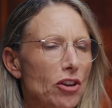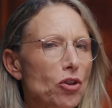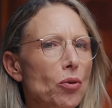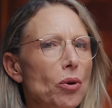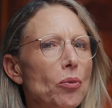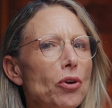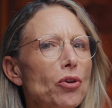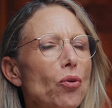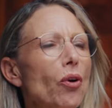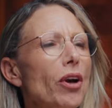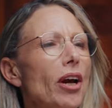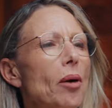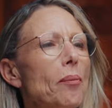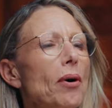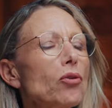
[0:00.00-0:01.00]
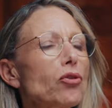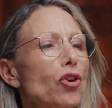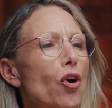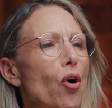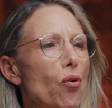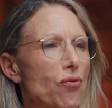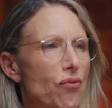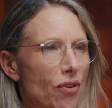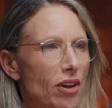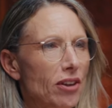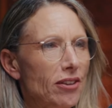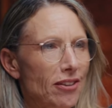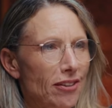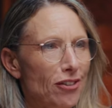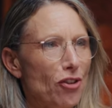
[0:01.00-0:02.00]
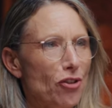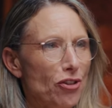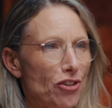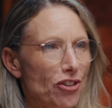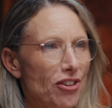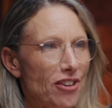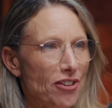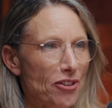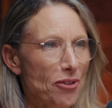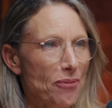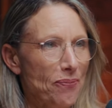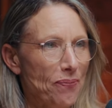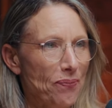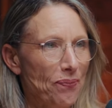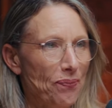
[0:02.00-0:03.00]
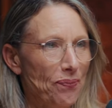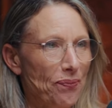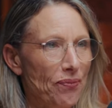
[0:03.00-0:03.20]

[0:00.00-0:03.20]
is when we're talking about covert narcissism. Mm.